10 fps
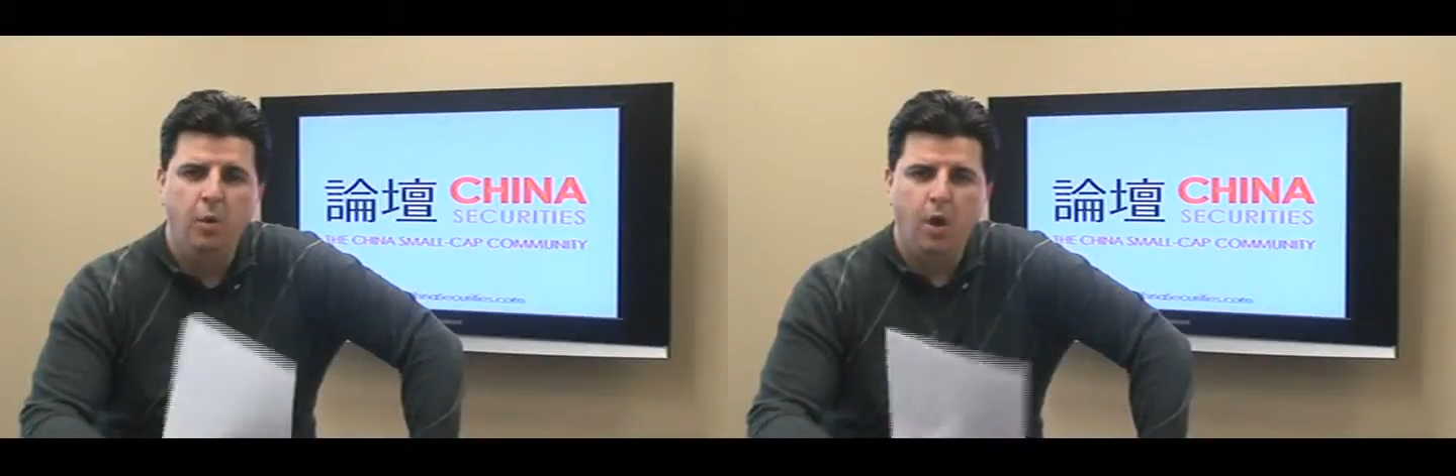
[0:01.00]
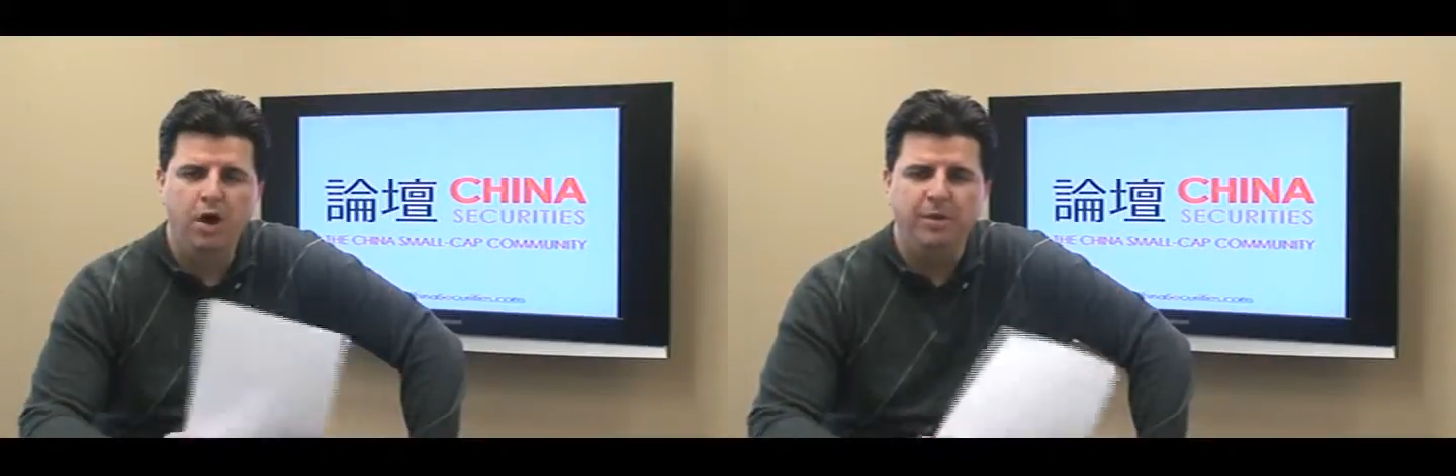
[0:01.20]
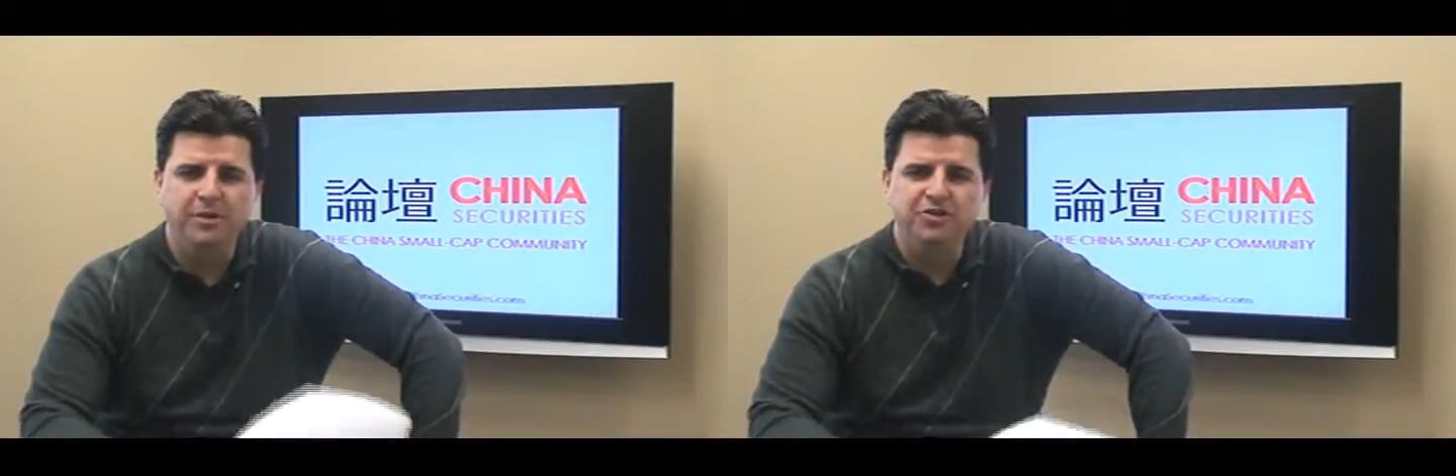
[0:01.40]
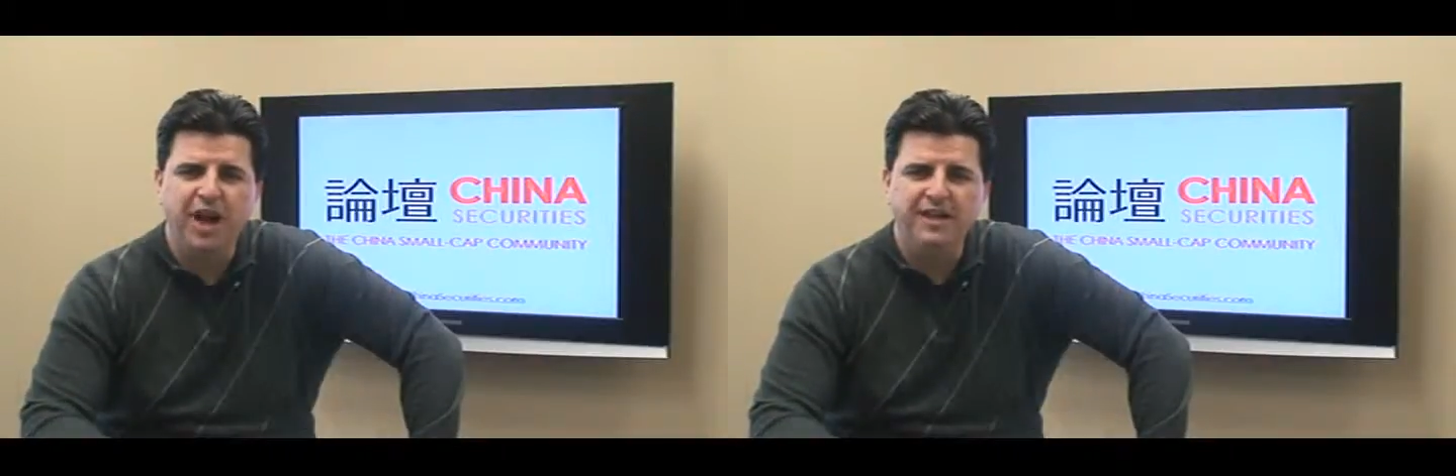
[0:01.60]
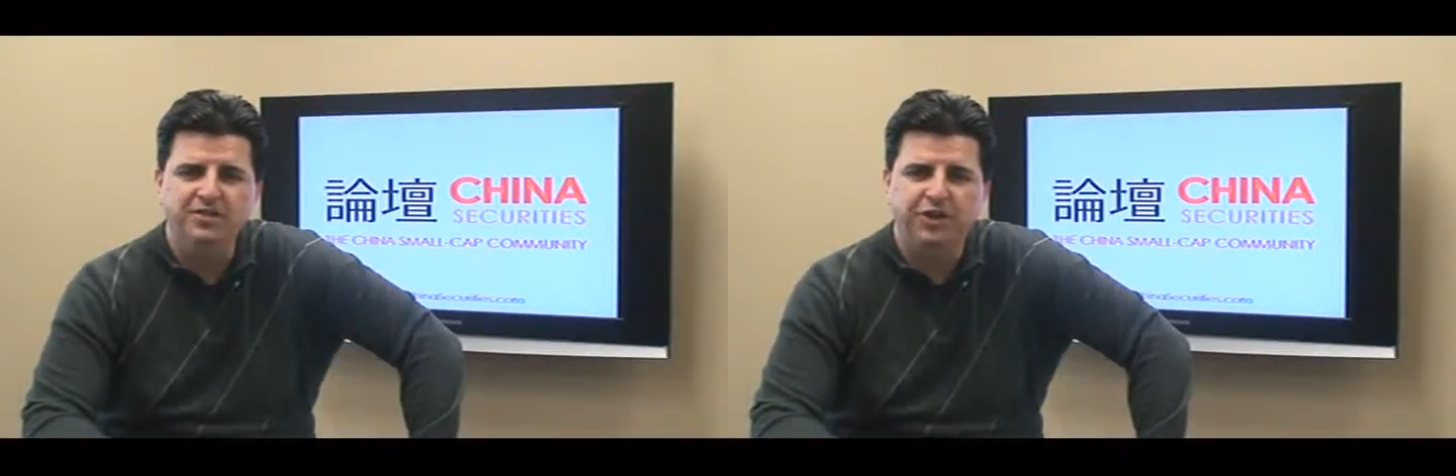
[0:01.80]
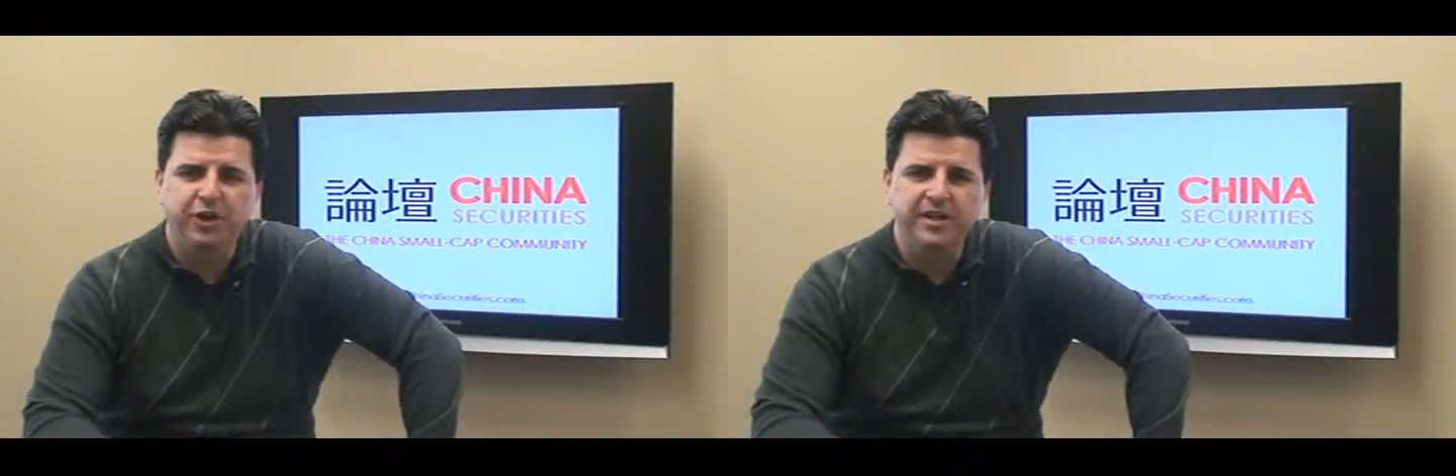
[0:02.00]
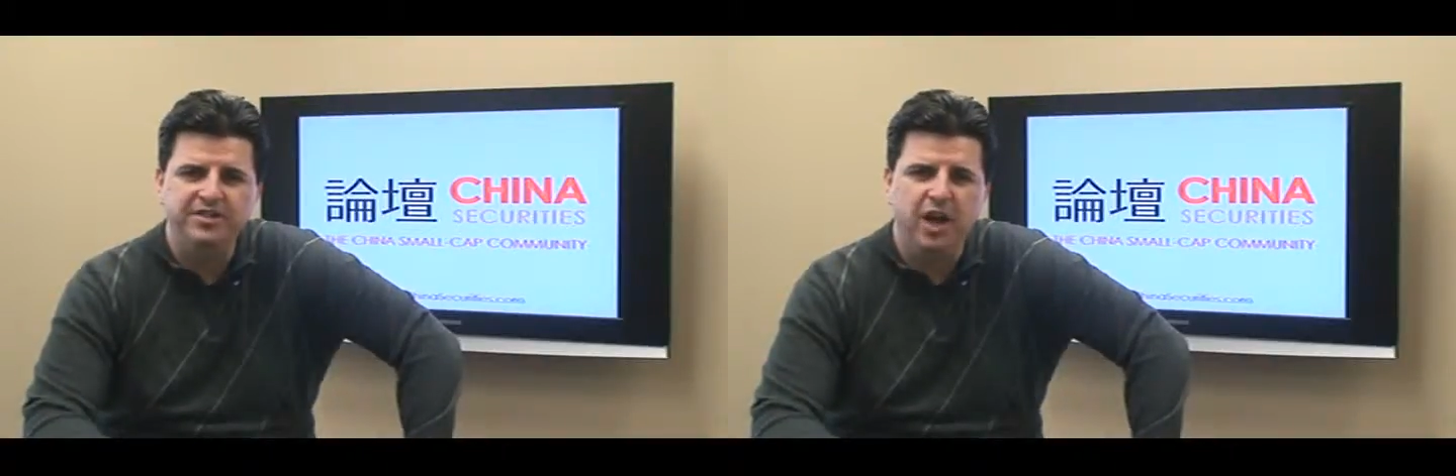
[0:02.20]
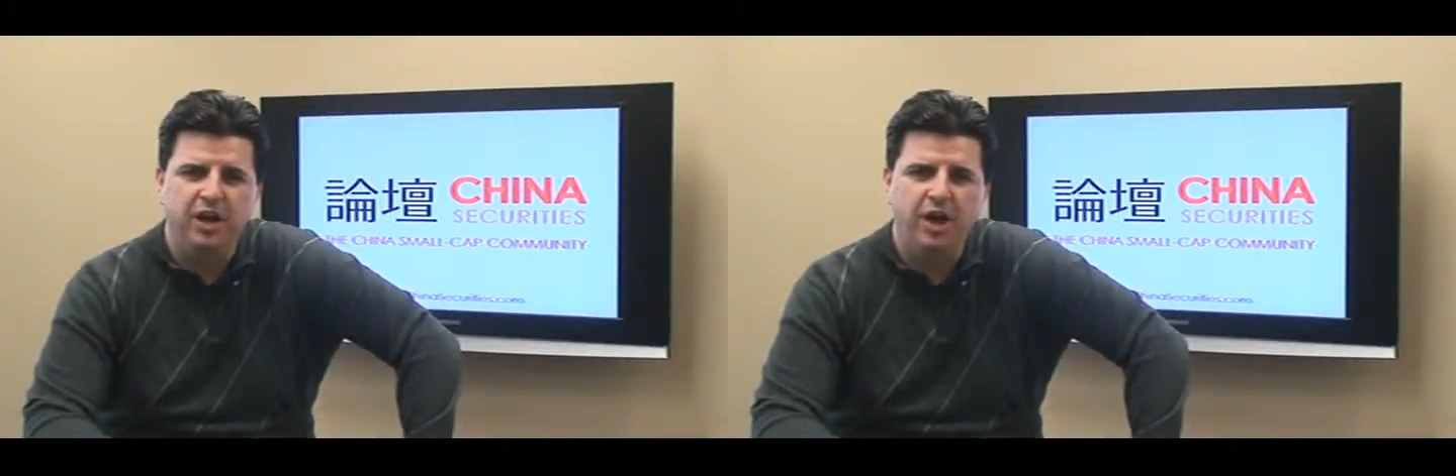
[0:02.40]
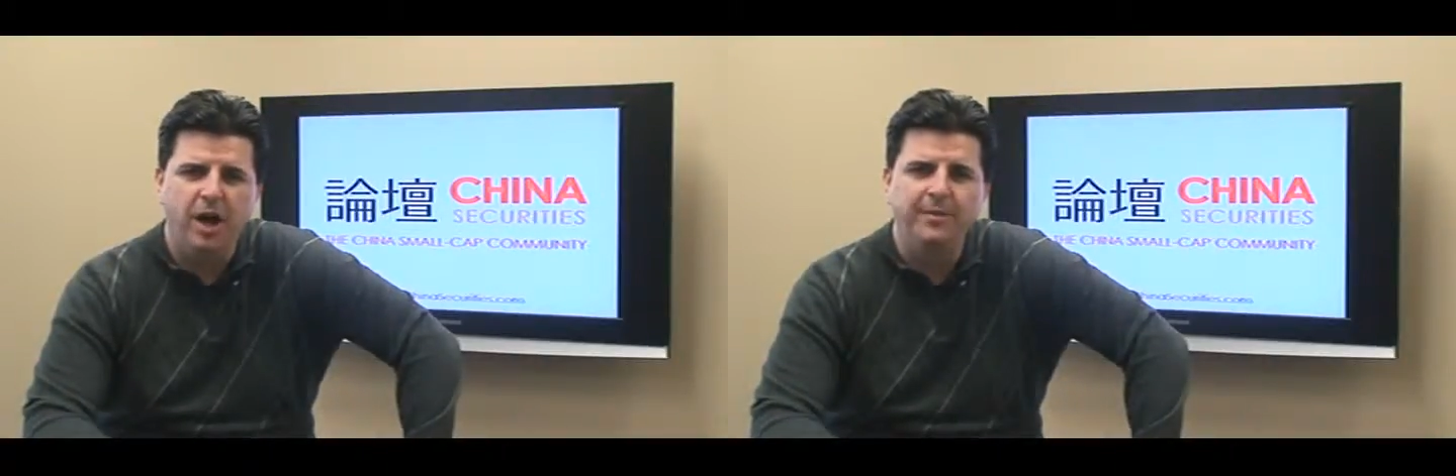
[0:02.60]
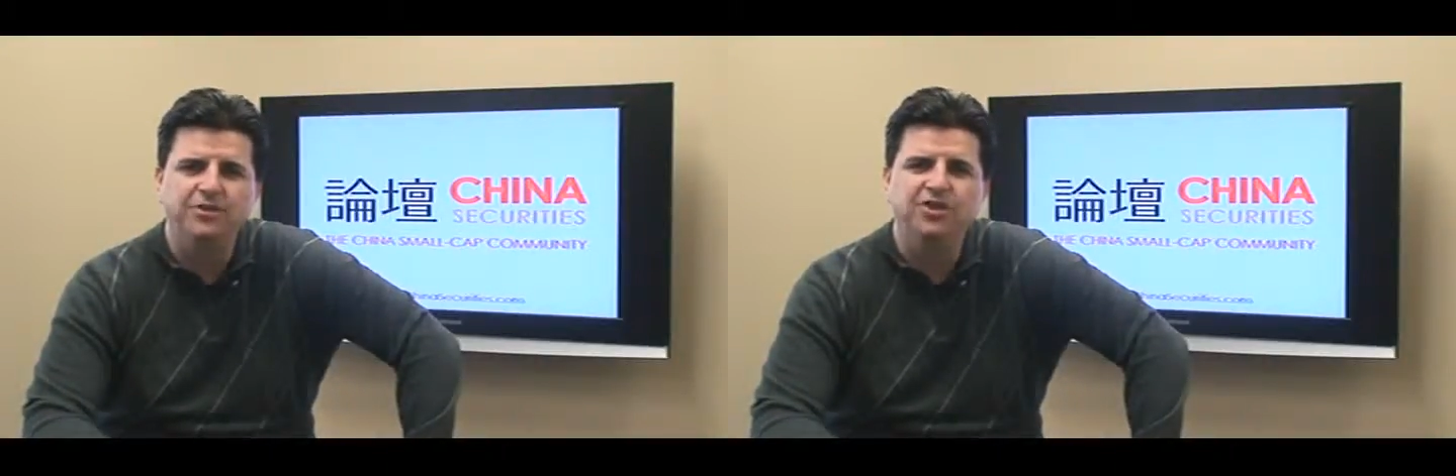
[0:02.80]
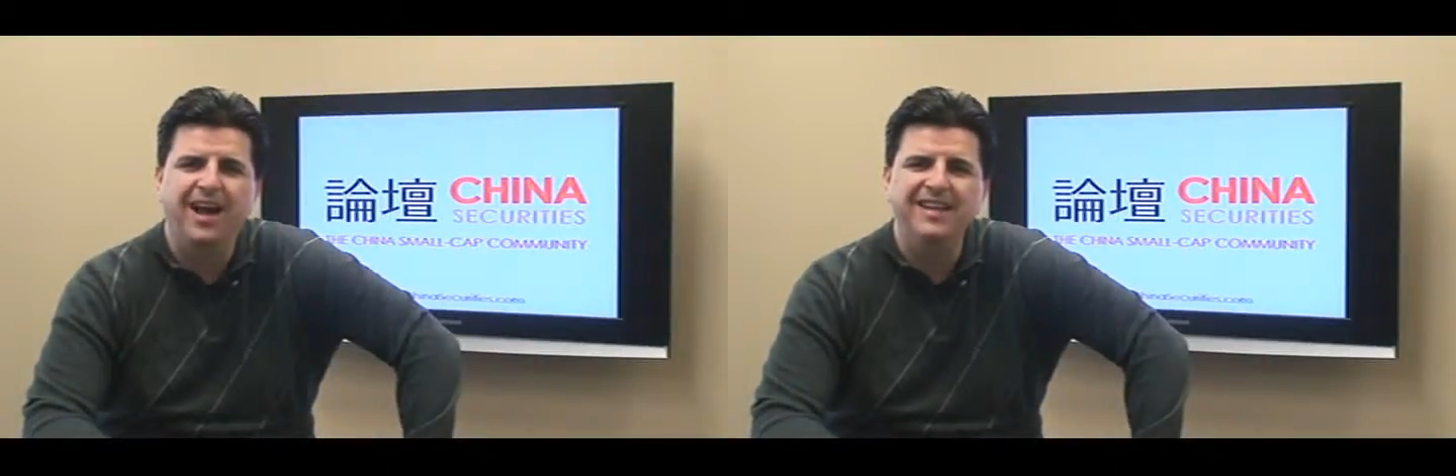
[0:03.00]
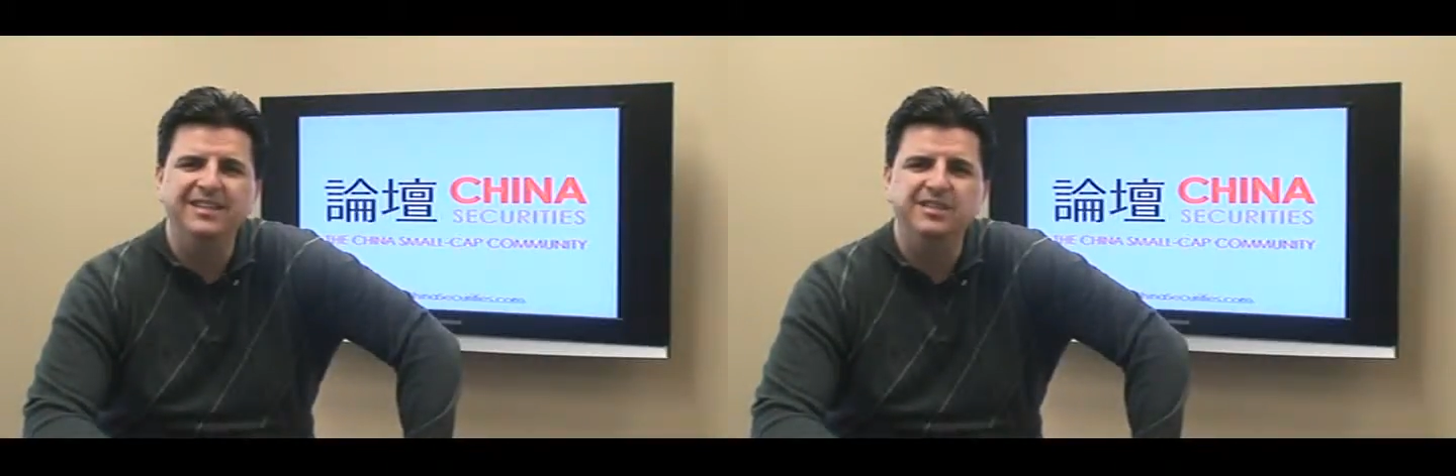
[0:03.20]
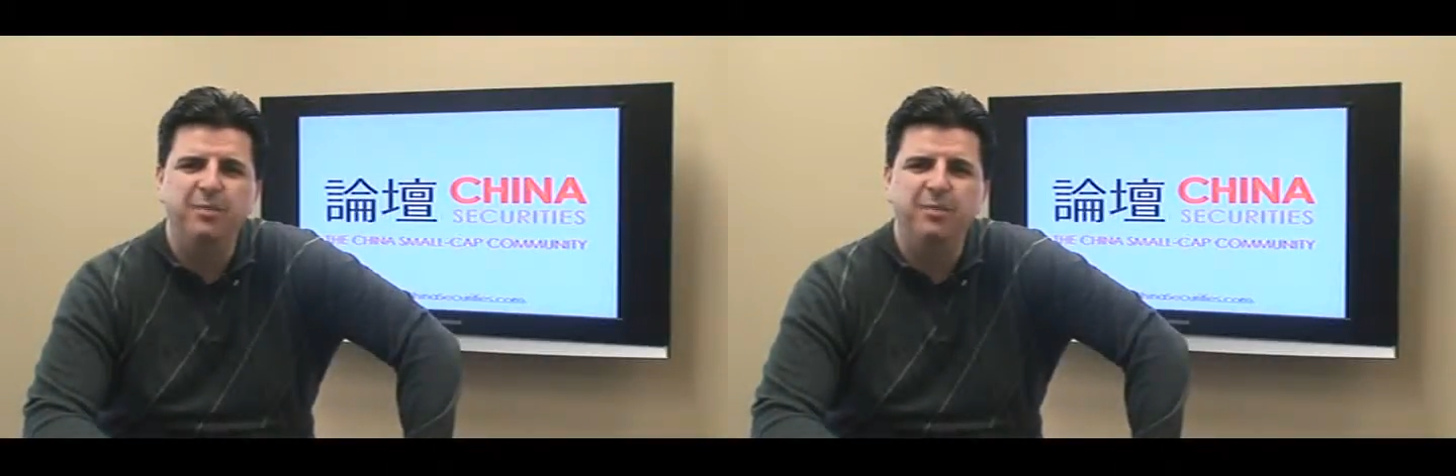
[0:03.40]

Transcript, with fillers: Welcome to ChinaSecurities.com and Chinese